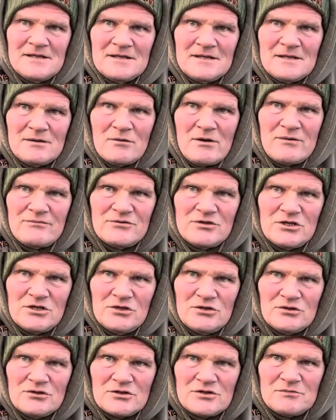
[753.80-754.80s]
Wherever you
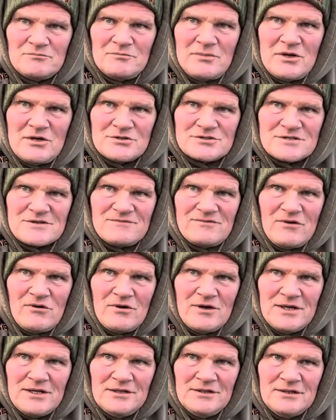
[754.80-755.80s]
look, birds are
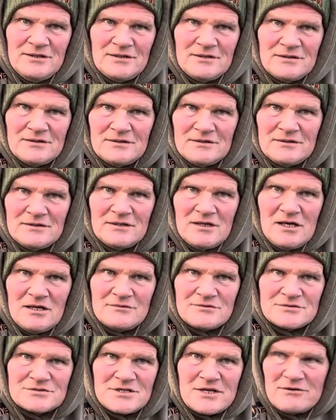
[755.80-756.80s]
fighting
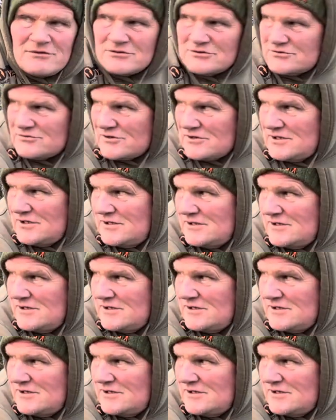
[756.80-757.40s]
over territory.